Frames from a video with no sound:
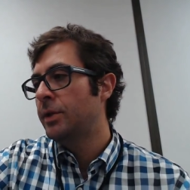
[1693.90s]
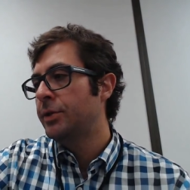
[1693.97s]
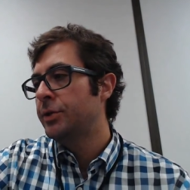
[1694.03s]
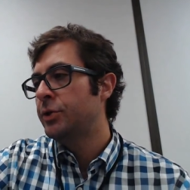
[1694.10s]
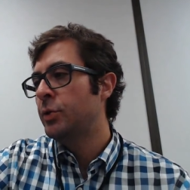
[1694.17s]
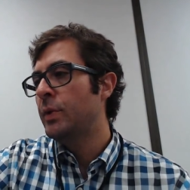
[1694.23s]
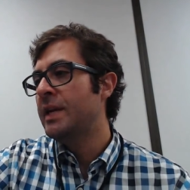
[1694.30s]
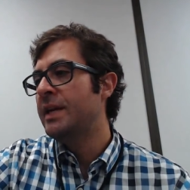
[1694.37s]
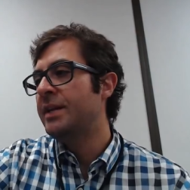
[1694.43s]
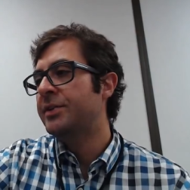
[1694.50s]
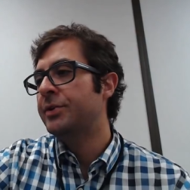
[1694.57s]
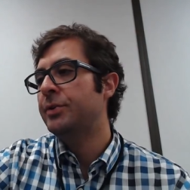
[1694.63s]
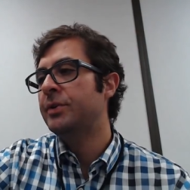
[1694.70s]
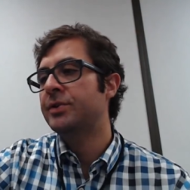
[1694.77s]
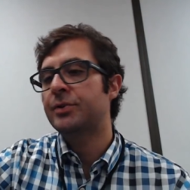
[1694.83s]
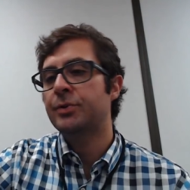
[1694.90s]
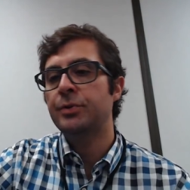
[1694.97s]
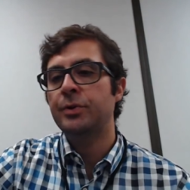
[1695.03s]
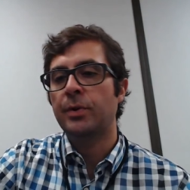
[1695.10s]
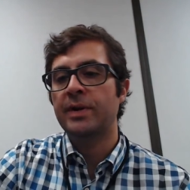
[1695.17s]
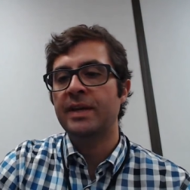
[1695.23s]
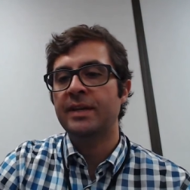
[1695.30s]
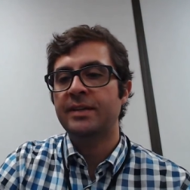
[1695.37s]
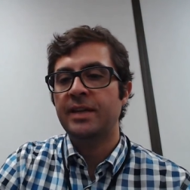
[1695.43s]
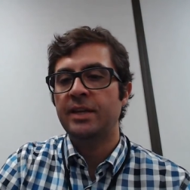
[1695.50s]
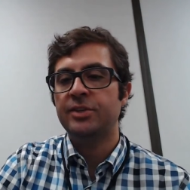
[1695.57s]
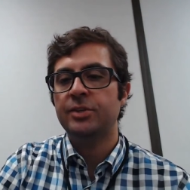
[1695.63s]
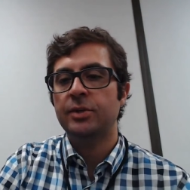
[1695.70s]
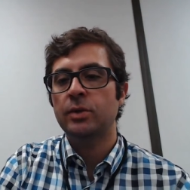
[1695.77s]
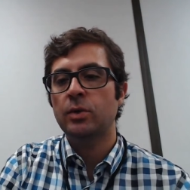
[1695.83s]
Do we need to do the student
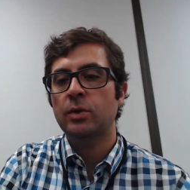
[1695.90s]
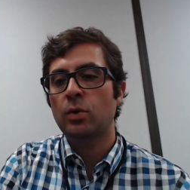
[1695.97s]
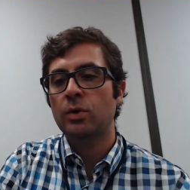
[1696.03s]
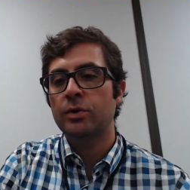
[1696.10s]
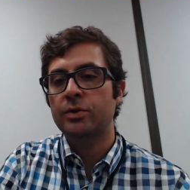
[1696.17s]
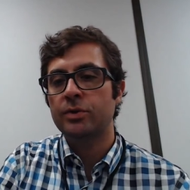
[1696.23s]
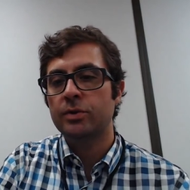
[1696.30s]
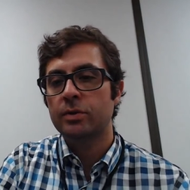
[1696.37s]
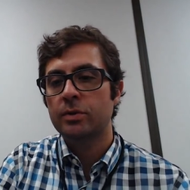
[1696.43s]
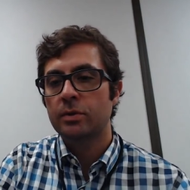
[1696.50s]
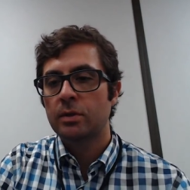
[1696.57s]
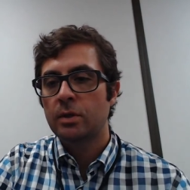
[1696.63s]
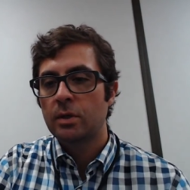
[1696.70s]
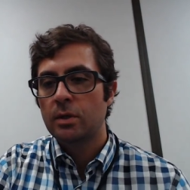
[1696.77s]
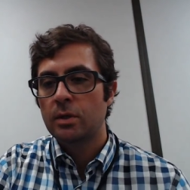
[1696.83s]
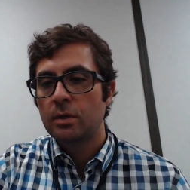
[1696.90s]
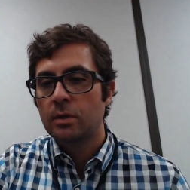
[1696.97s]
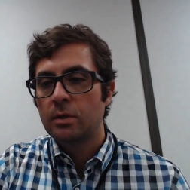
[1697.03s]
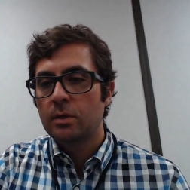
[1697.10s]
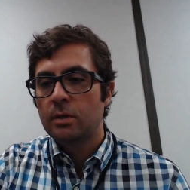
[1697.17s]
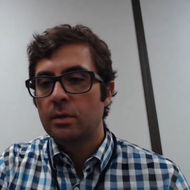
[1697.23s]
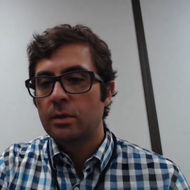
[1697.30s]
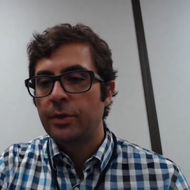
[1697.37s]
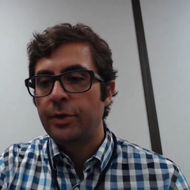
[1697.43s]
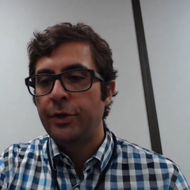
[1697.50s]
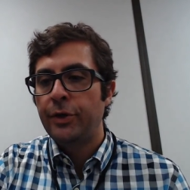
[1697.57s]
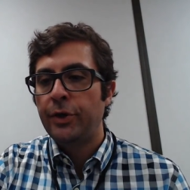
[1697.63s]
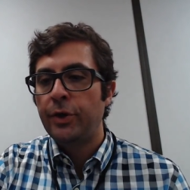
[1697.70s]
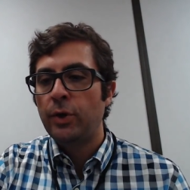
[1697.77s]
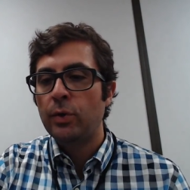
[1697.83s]
orientation course?
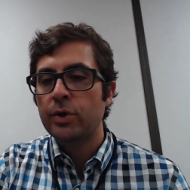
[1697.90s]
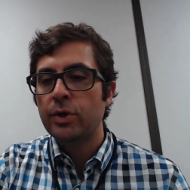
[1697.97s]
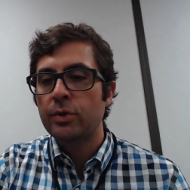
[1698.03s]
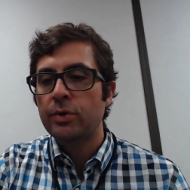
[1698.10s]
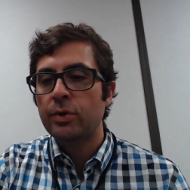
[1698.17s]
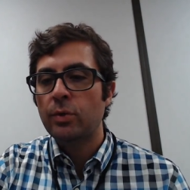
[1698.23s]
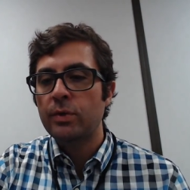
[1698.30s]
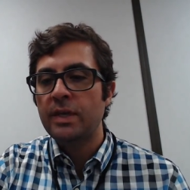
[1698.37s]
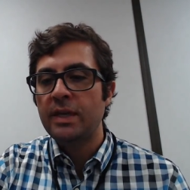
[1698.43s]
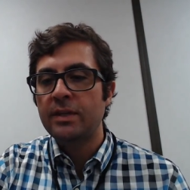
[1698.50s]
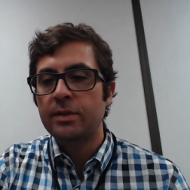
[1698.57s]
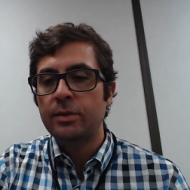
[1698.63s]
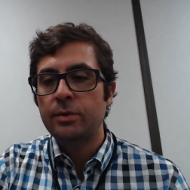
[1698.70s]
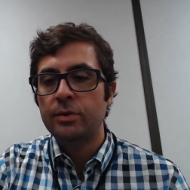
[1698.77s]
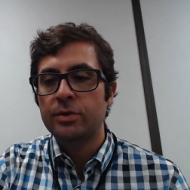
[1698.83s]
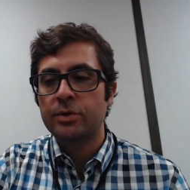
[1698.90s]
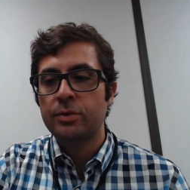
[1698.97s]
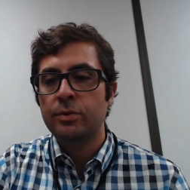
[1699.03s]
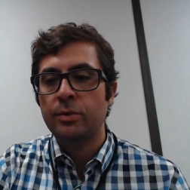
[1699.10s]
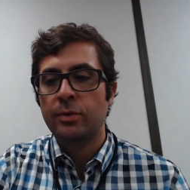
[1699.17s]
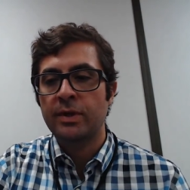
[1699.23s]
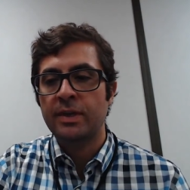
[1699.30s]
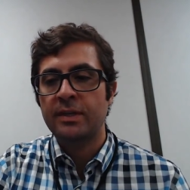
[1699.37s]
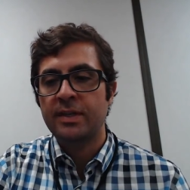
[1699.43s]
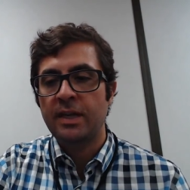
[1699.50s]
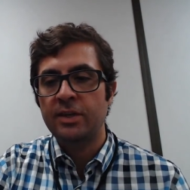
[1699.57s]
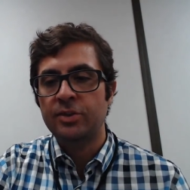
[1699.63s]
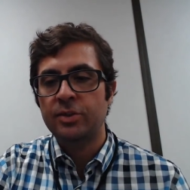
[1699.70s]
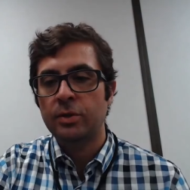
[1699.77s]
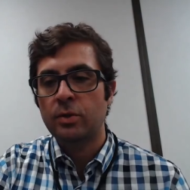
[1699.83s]
No, you don't need to do the student
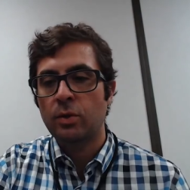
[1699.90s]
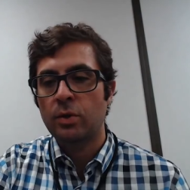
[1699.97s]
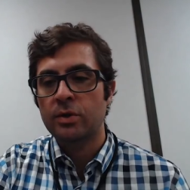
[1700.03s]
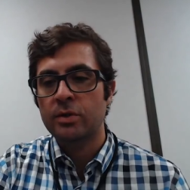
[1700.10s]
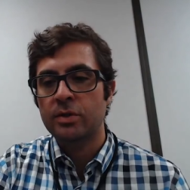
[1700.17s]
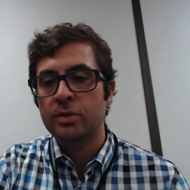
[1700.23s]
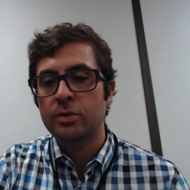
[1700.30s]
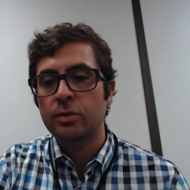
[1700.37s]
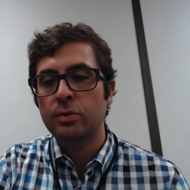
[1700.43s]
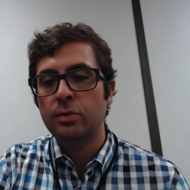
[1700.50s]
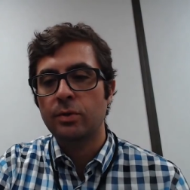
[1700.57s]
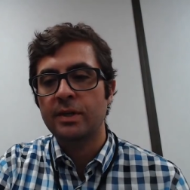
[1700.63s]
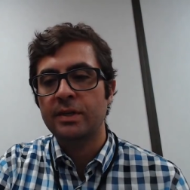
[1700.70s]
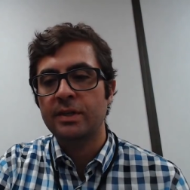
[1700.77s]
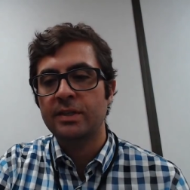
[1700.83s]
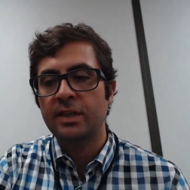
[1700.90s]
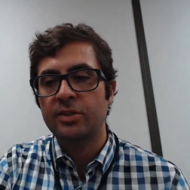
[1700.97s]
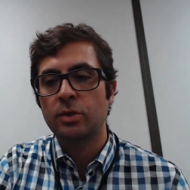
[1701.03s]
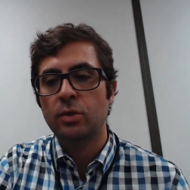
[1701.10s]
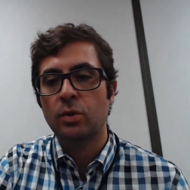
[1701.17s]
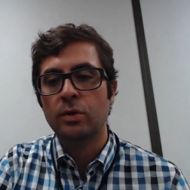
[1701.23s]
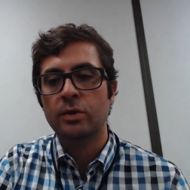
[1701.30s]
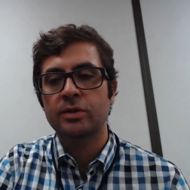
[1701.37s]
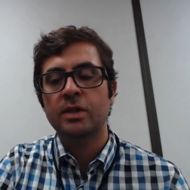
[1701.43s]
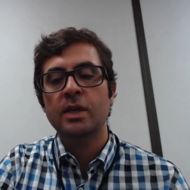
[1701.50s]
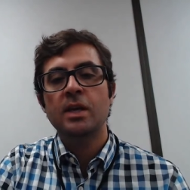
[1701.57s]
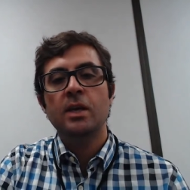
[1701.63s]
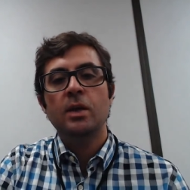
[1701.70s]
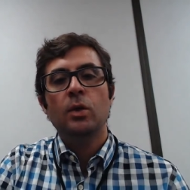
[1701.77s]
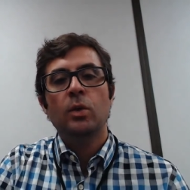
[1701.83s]
orientation course. The student orientation course
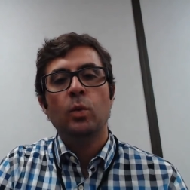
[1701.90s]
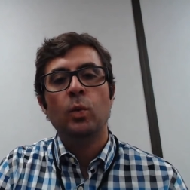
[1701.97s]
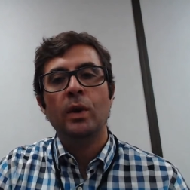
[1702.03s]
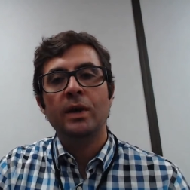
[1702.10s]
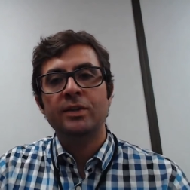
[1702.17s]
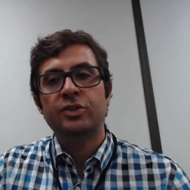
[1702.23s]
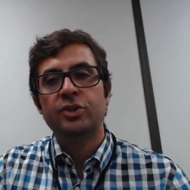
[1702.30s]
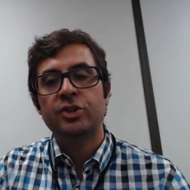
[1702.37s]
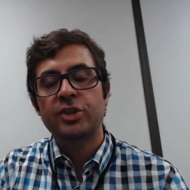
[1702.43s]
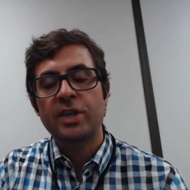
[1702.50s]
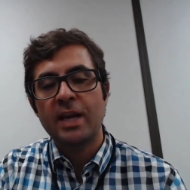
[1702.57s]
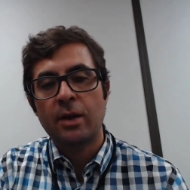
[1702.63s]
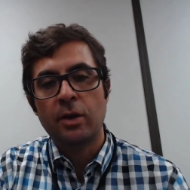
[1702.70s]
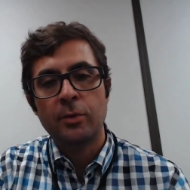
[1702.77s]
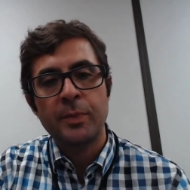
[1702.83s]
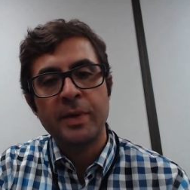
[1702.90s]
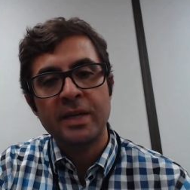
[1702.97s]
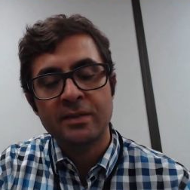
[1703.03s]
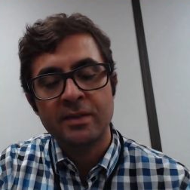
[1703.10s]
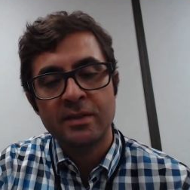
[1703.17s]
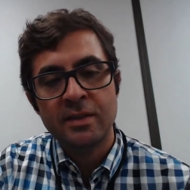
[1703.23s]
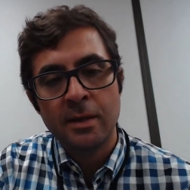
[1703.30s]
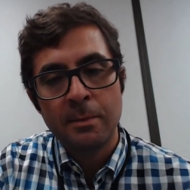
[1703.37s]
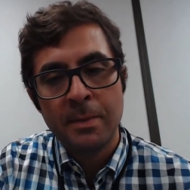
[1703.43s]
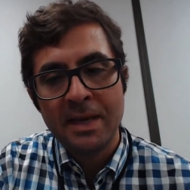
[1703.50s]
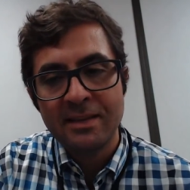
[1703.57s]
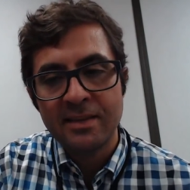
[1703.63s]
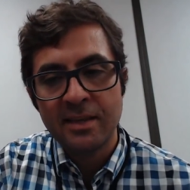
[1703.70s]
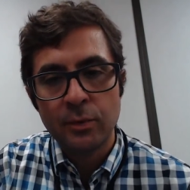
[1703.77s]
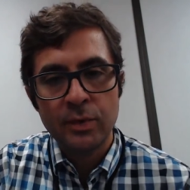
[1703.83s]
was shared because it's an
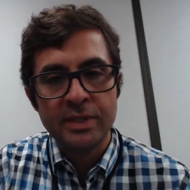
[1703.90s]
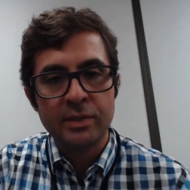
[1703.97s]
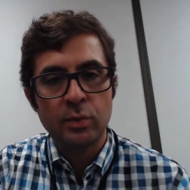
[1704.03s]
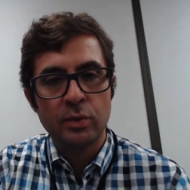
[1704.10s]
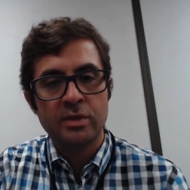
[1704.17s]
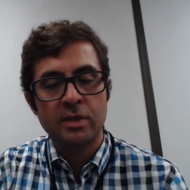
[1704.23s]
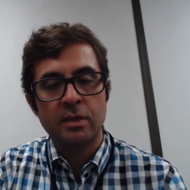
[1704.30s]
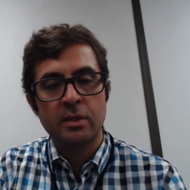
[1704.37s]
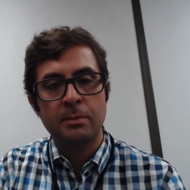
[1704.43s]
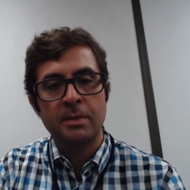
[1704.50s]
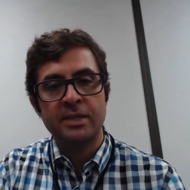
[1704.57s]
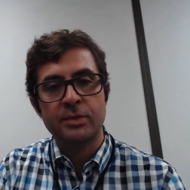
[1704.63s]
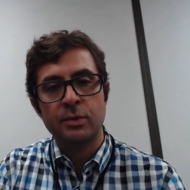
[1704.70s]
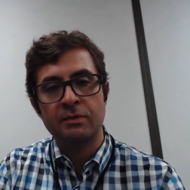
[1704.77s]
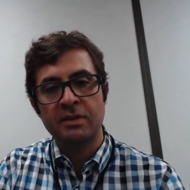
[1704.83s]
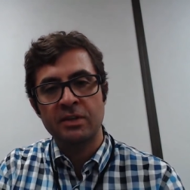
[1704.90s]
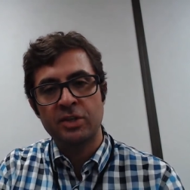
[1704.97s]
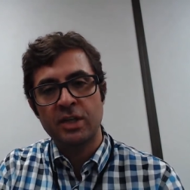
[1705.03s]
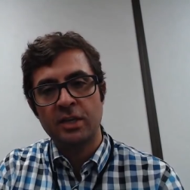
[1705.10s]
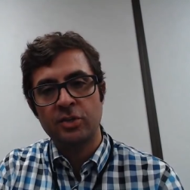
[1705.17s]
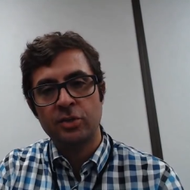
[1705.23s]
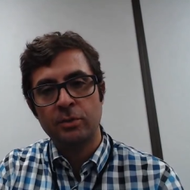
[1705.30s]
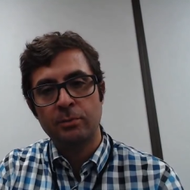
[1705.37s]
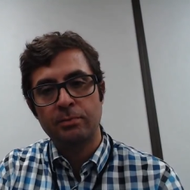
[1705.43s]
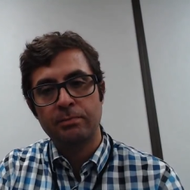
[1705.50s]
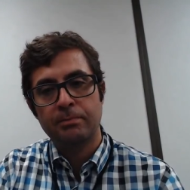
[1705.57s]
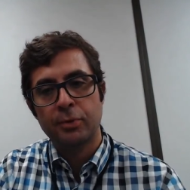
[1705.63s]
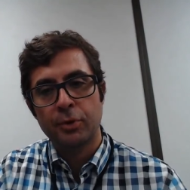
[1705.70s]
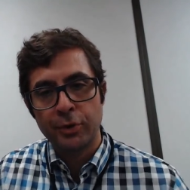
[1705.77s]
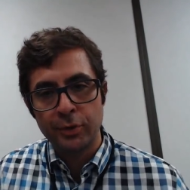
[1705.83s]
amazing resource that the Ministry of Education
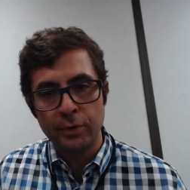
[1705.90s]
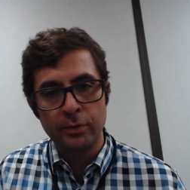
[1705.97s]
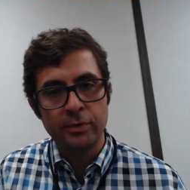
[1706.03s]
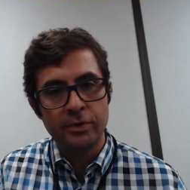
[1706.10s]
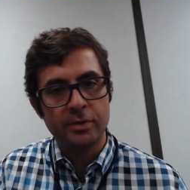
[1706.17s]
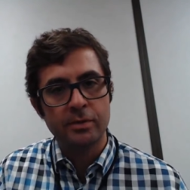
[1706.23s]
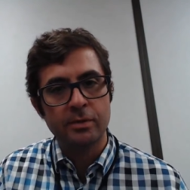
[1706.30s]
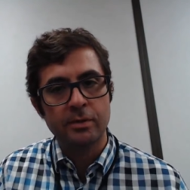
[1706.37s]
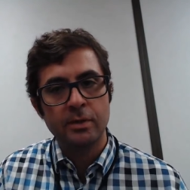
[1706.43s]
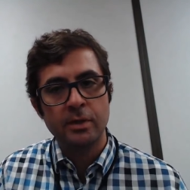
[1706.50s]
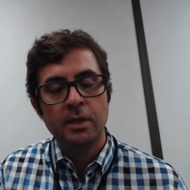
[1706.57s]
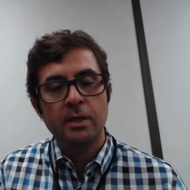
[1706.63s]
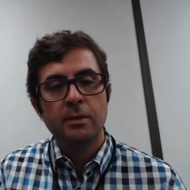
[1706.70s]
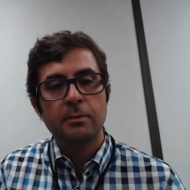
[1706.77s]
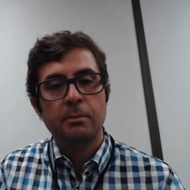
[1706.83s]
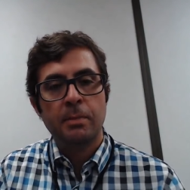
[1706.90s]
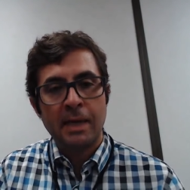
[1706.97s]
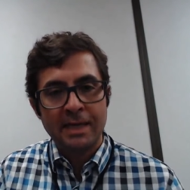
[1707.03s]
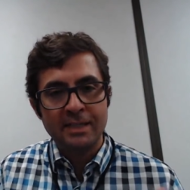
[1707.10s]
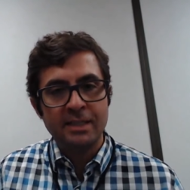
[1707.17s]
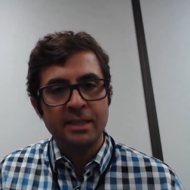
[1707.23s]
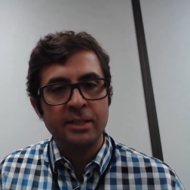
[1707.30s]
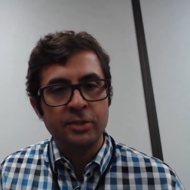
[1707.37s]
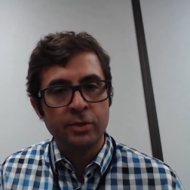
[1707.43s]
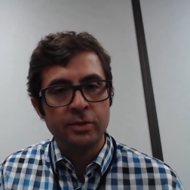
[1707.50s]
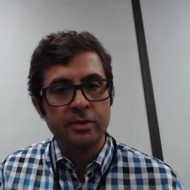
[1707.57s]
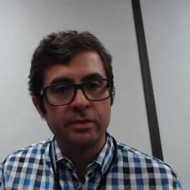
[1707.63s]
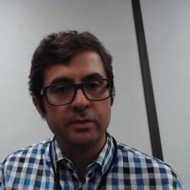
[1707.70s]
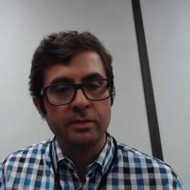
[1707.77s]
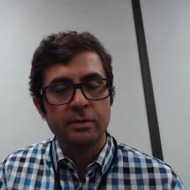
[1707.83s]
produced by
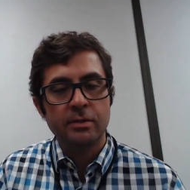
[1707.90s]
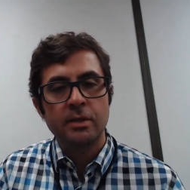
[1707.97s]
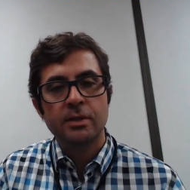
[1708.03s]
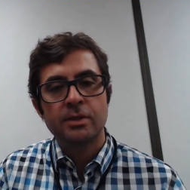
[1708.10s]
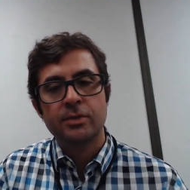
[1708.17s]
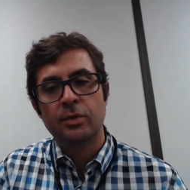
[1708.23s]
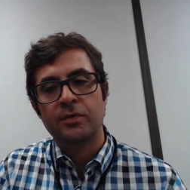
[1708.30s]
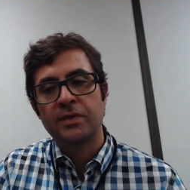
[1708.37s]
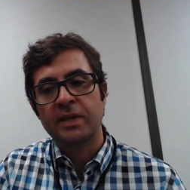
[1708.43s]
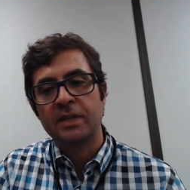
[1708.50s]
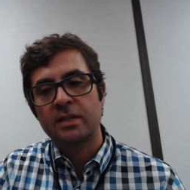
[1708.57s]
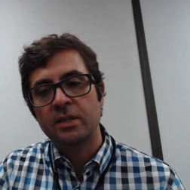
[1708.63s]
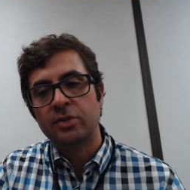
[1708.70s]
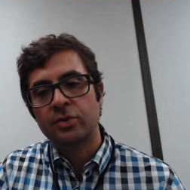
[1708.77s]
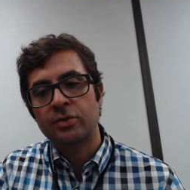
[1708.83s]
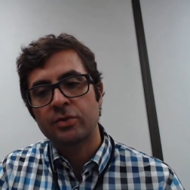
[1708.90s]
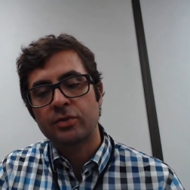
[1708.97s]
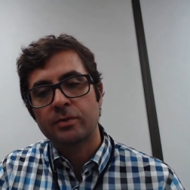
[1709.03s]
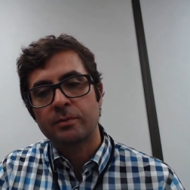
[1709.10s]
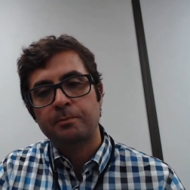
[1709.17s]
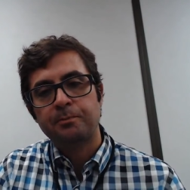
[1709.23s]
teachers, certified teachers.